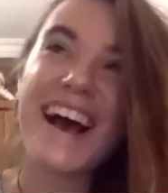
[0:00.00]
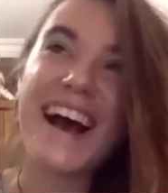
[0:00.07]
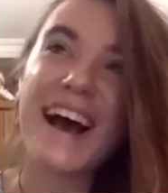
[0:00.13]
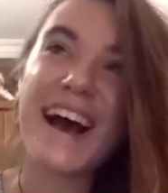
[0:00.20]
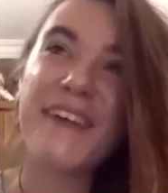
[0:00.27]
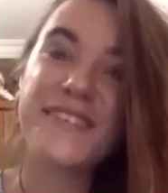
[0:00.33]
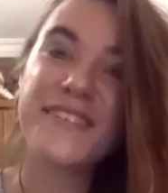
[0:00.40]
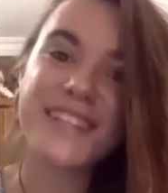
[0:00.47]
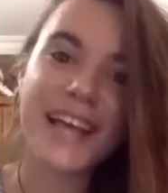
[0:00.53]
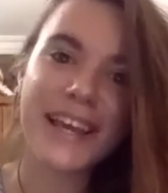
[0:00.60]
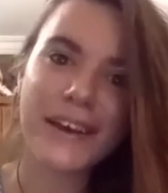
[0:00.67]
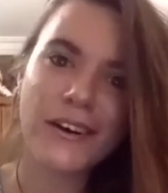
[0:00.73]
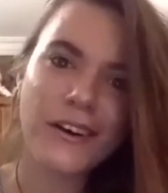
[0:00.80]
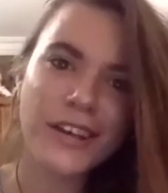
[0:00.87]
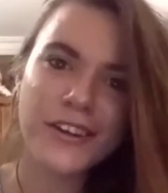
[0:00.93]
was like,
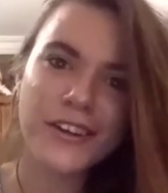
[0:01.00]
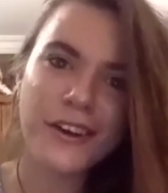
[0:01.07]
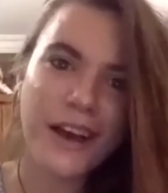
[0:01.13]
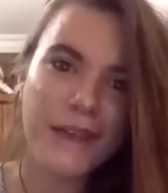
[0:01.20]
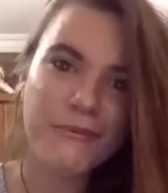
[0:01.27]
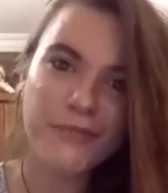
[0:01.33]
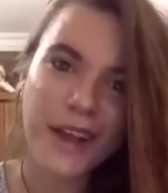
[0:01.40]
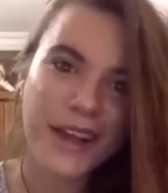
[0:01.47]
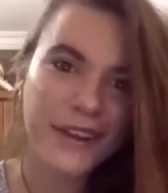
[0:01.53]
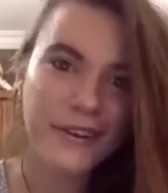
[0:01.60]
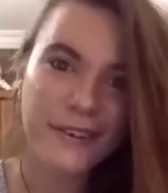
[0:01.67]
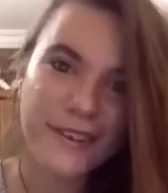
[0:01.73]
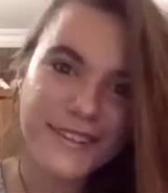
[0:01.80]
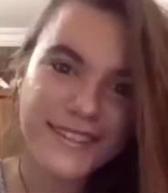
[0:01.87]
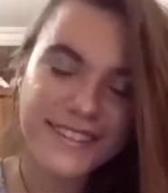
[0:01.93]
oh, I'm right
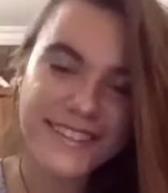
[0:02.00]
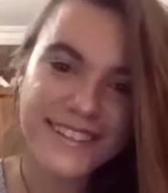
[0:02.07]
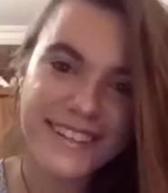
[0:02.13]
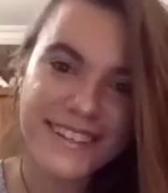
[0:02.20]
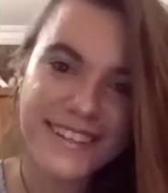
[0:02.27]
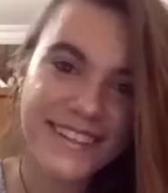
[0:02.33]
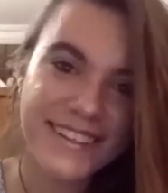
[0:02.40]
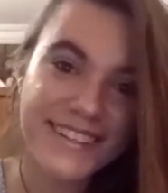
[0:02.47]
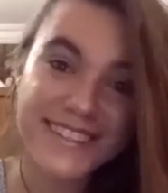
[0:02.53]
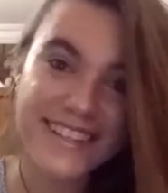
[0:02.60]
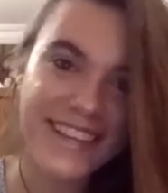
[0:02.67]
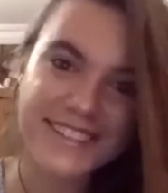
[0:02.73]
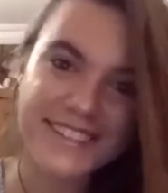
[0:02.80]
across the sea,